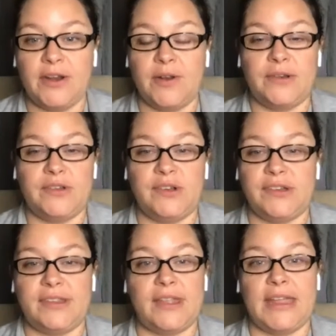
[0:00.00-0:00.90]
It's
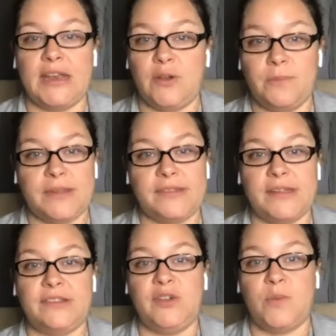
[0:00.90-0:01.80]
just like in your
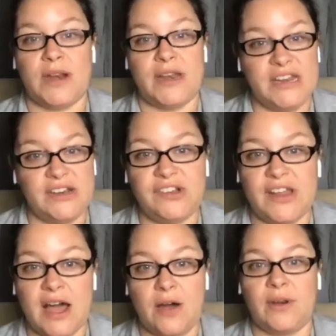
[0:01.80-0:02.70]
business, you want to niche
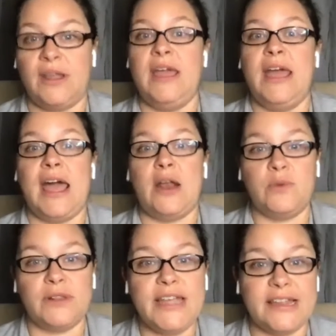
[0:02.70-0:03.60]
down and
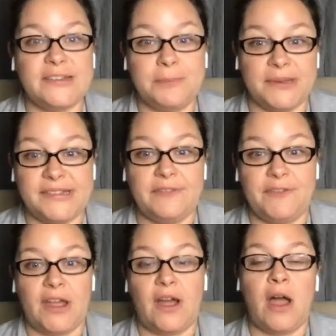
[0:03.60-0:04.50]
really get
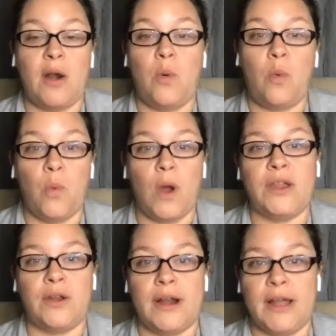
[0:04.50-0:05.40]
specific on what
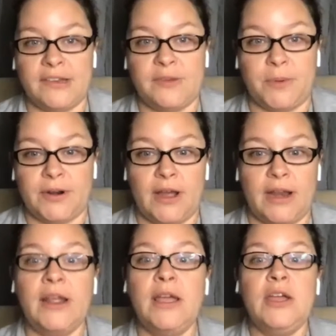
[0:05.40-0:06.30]
you're an expert
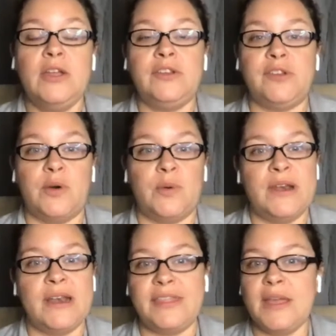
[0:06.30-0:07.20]
on. So
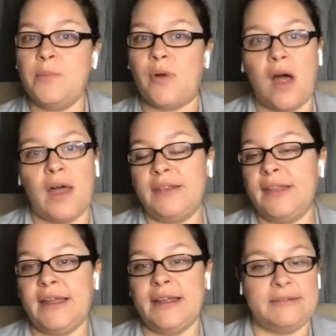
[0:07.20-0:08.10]
nothing broad,
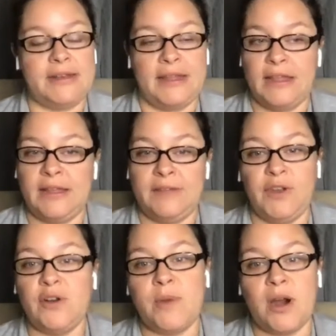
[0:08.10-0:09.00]
like if
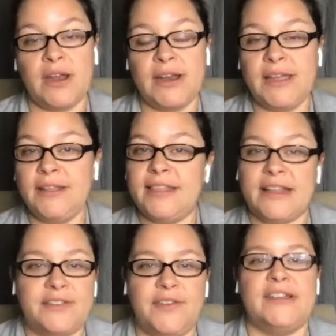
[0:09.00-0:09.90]
you know marketing,
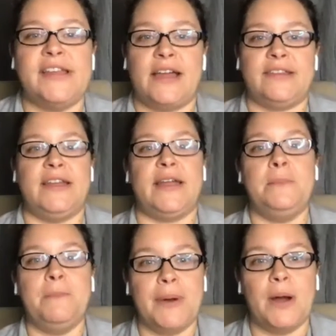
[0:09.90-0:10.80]
that's fantastic.
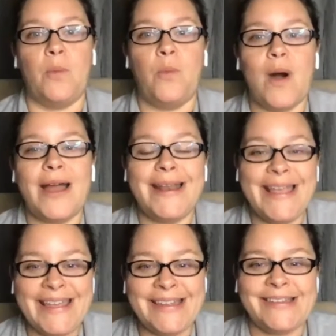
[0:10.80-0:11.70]
But what
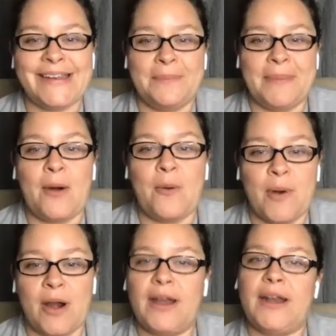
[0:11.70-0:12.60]
is it about
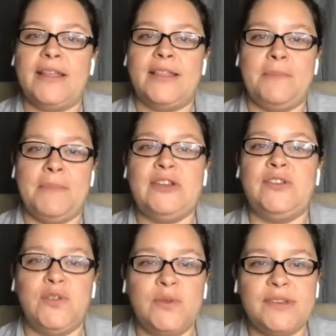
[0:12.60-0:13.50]
marketing that makes
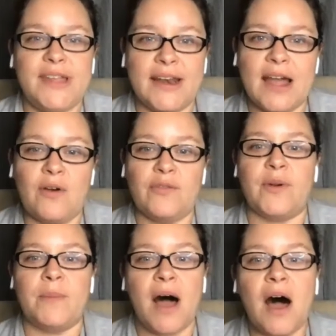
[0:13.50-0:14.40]
you stand out
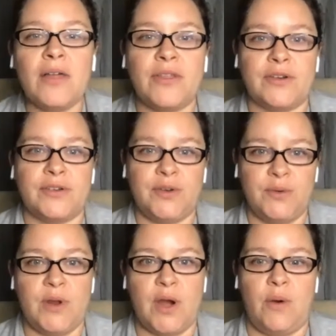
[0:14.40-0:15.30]
from others
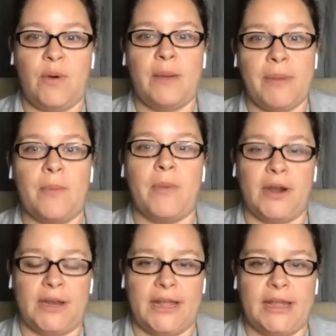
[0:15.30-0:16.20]
who know about
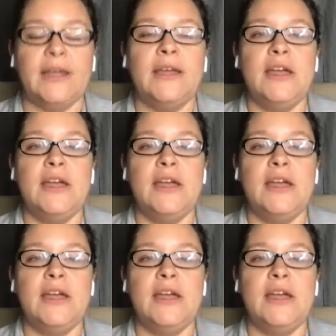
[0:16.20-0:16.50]
marketing? Mm-hmm.